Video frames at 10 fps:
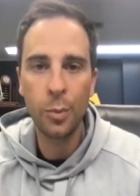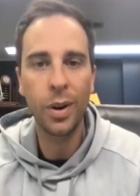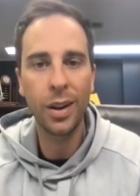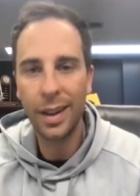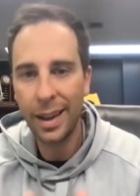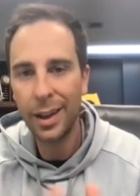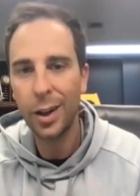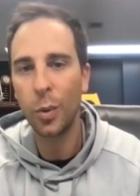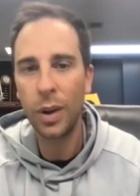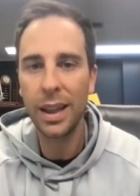But
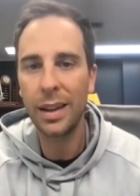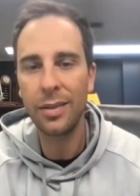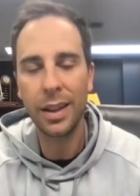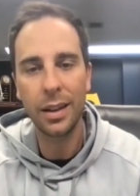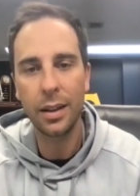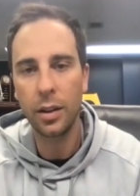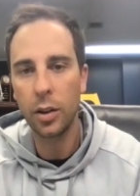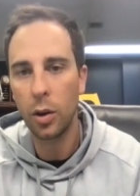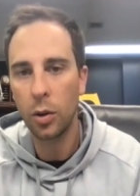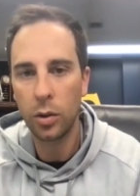here we lived it. You
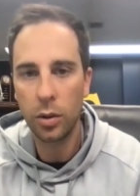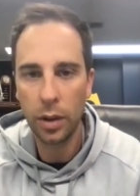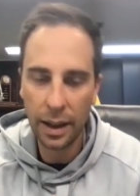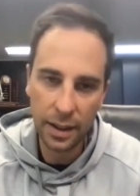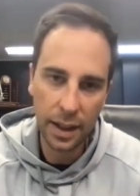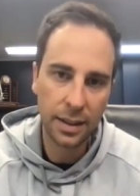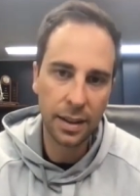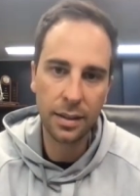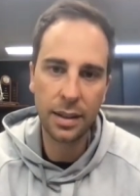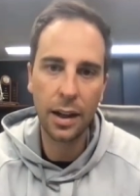know, Isaiah
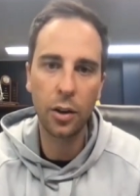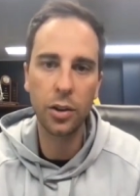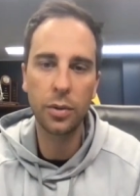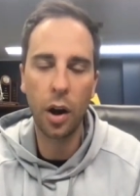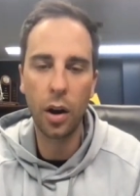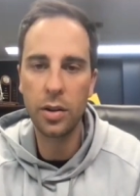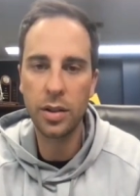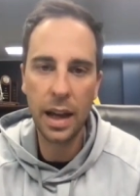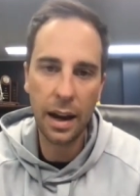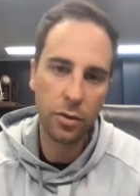Tisdale is on our
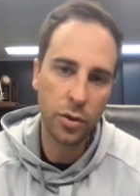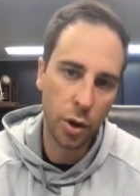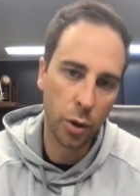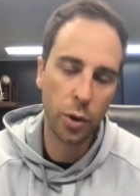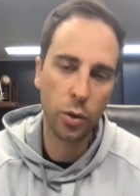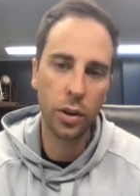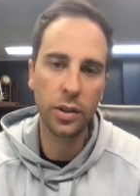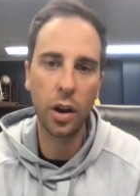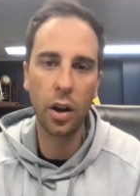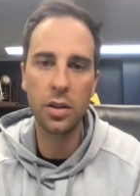staff, Joe Hugley
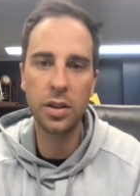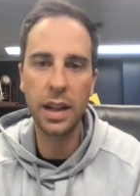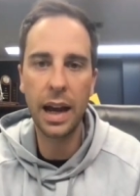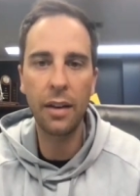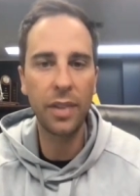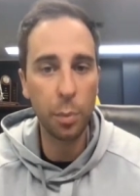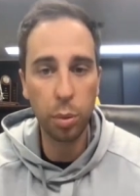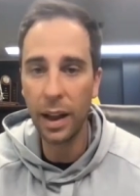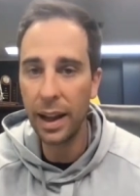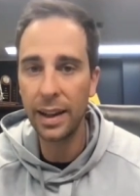is on our staff. They
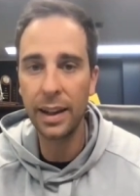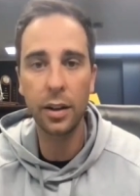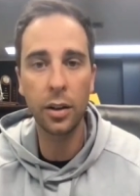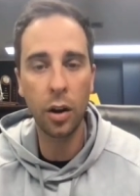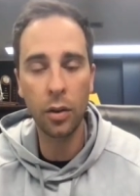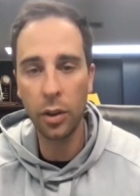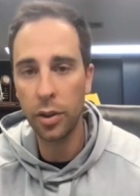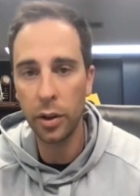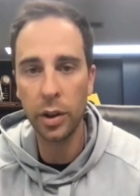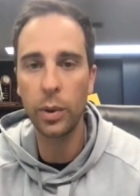played here on the
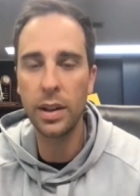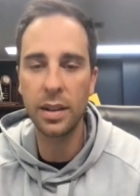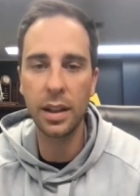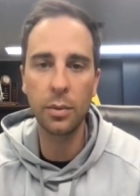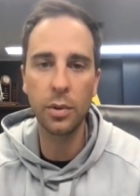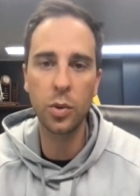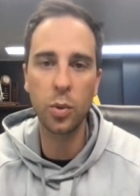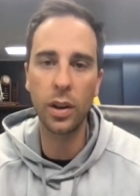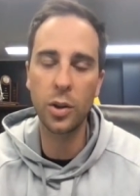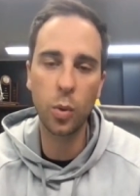30 win team in
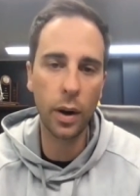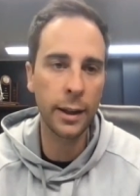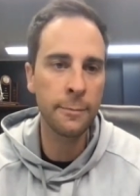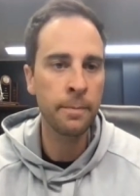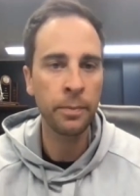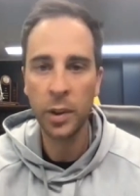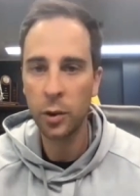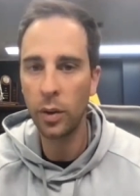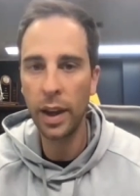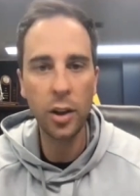2020.
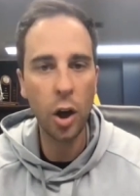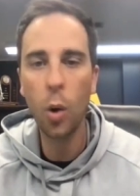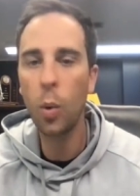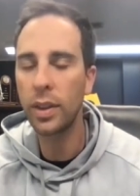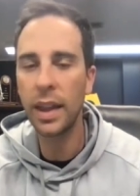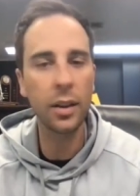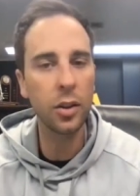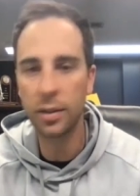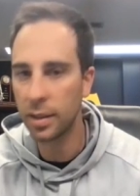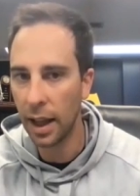So they know what that
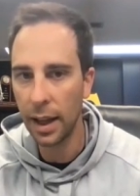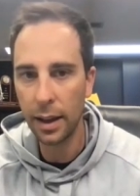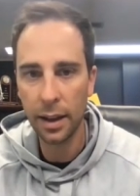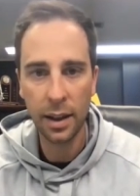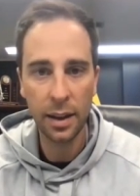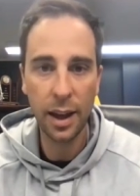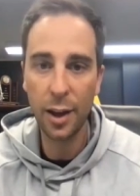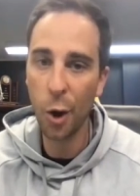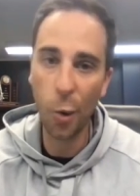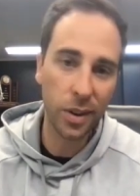looks like. They
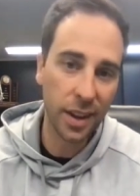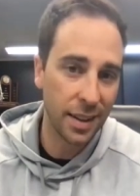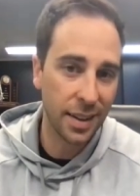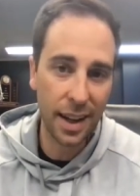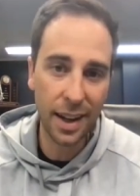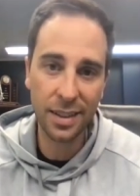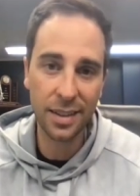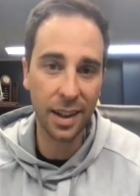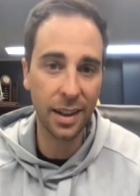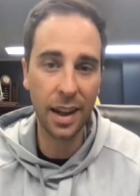know what that takes.
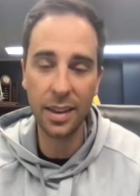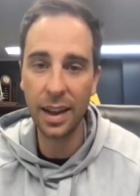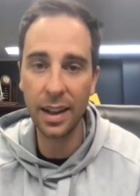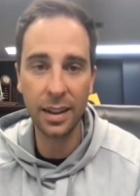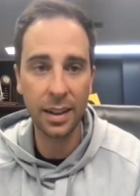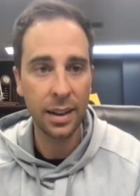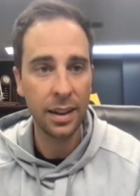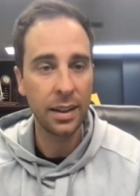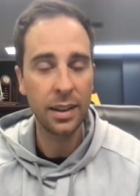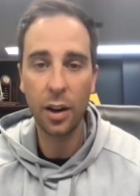They and they
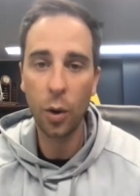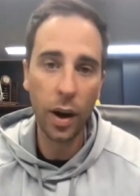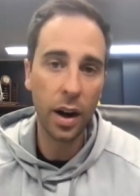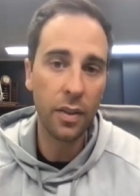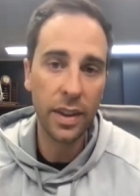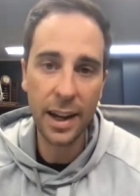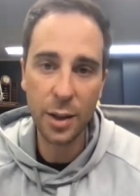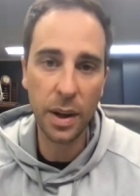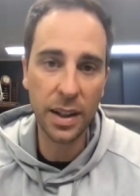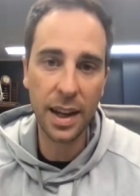they're aware of the
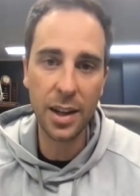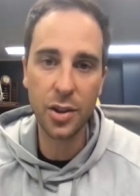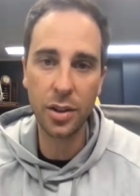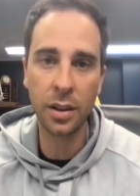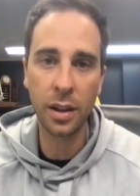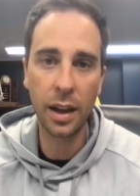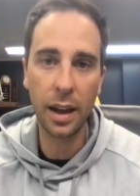expectation,